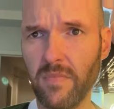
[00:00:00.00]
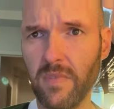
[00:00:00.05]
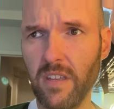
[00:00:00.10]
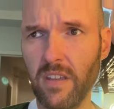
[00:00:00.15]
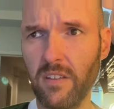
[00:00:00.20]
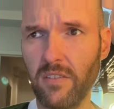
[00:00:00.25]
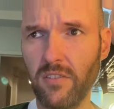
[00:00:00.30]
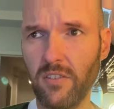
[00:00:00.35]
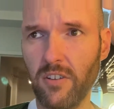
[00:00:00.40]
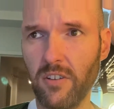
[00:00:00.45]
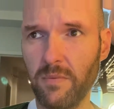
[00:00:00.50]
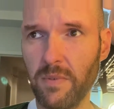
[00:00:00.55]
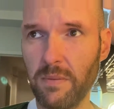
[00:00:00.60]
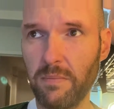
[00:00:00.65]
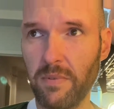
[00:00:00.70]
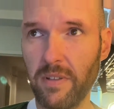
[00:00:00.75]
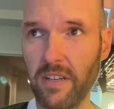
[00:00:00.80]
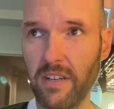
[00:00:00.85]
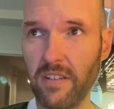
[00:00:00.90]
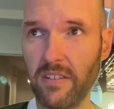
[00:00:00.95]
So my
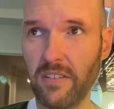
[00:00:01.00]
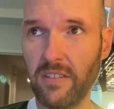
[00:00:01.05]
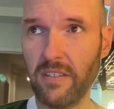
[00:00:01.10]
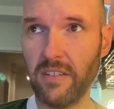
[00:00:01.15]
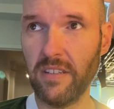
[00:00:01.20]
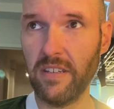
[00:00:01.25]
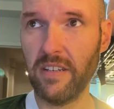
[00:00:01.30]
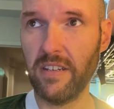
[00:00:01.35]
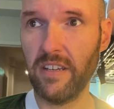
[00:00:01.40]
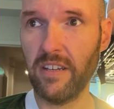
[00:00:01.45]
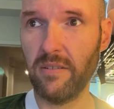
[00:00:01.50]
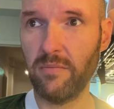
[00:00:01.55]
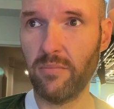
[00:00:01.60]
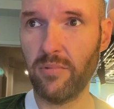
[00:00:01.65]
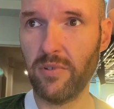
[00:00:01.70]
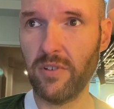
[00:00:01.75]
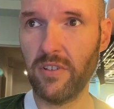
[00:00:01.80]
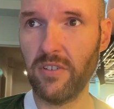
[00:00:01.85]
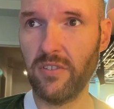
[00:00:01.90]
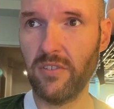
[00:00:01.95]
plan is to lay down
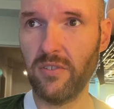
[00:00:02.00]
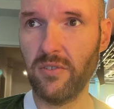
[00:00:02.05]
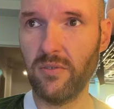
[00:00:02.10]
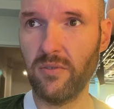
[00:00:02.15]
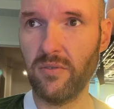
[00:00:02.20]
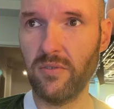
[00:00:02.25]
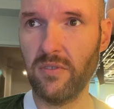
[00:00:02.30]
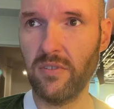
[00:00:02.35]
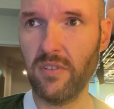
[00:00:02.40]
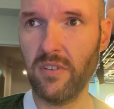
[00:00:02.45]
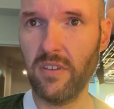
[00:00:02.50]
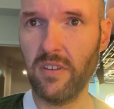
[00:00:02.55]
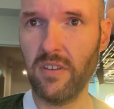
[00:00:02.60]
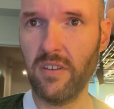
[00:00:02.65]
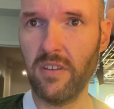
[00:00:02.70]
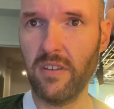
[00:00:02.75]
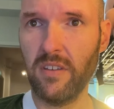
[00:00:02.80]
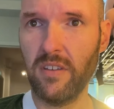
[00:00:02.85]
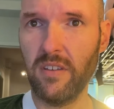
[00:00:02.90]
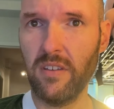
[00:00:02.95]
pretty soon,
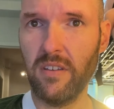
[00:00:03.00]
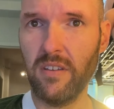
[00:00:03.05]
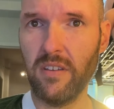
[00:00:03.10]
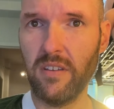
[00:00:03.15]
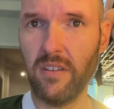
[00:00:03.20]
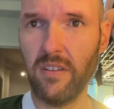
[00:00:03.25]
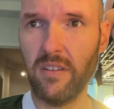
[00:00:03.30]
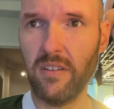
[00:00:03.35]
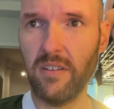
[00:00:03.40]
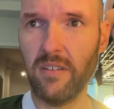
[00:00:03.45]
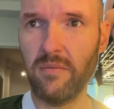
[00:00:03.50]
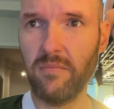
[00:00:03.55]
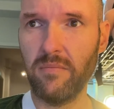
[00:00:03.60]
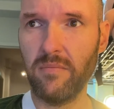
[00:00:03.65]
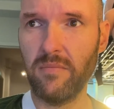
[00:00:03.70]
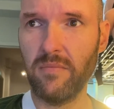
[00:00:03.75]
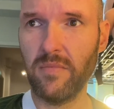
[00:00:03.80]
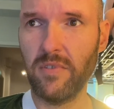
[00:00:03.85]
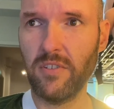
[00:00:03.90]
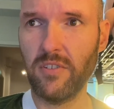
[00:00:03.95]

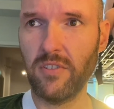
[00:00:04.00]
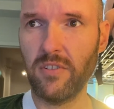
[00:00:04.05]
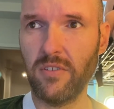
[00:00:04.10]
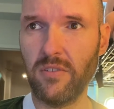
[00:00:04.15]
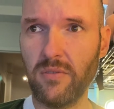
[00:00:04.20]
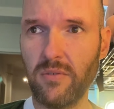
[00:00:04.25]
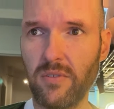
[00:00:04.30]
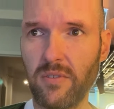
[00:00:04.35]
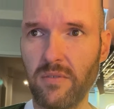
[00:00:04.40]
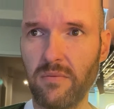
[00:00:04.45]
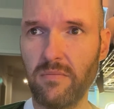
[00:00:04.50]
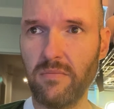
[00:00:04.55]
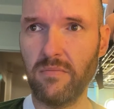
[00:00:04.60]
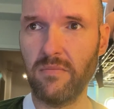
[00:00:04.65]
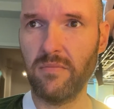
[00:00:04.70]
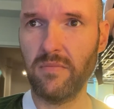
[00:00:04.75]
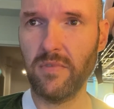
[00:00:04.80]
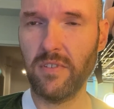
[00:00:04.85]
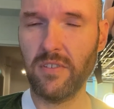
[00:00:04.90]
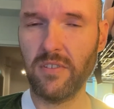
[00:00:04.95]
and just
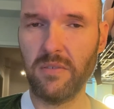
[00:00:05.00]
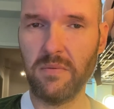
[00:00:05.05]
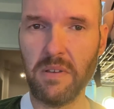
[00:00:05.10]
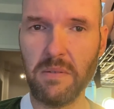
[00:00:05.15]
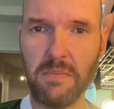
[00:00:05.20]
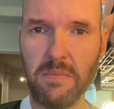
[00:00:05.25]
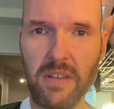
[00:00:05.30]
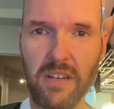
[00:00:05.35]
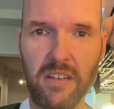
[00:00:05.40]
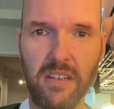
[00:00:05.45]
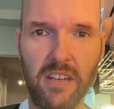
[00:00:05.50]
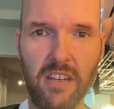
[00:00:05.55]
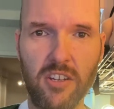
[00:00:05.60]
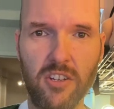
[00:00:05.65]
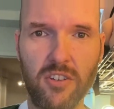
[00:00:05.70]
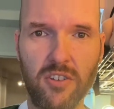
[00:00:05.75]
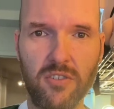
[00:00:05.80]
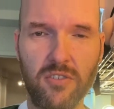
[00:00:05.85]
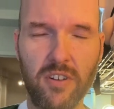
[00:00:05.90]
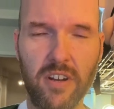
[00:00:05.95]
listen to my
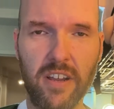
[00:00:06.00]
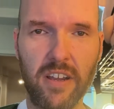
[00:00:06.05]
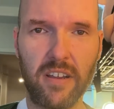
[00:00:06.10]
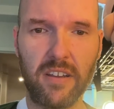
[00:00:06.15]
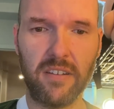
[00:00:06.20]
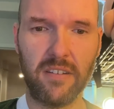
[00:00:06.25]
meditation track.